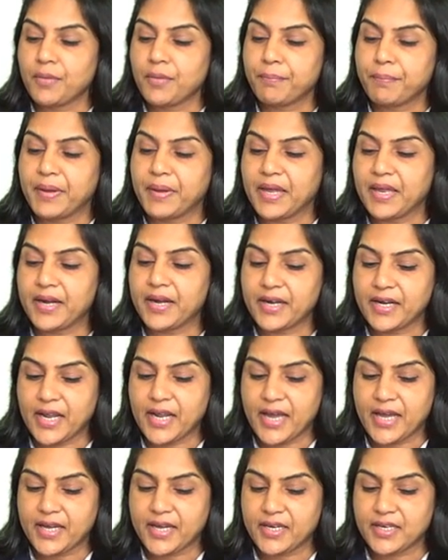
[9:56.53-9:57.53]
B
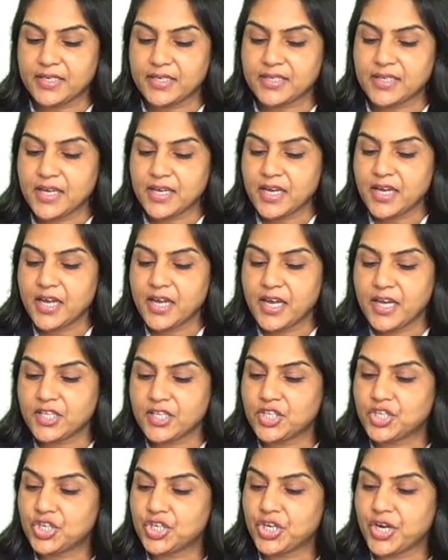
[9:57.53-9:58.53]
retires,
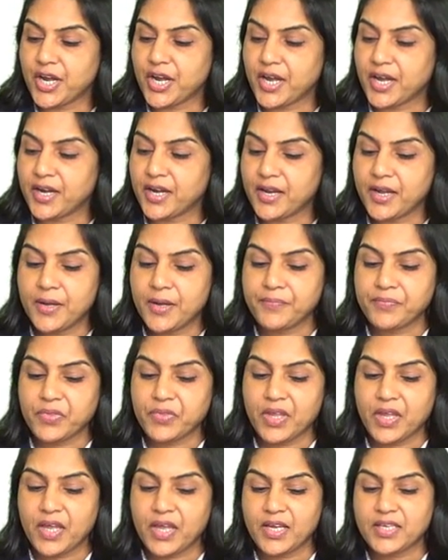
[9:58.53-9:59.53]
his share
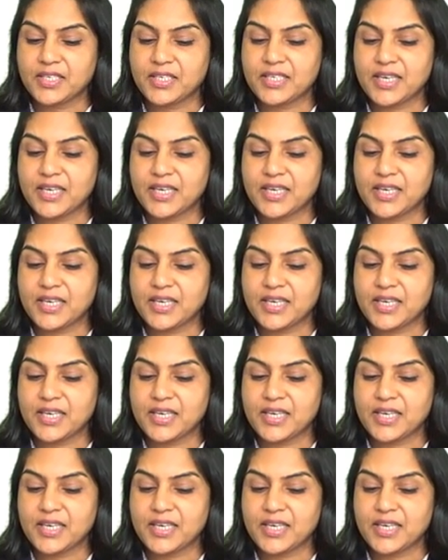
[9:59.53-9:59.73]
is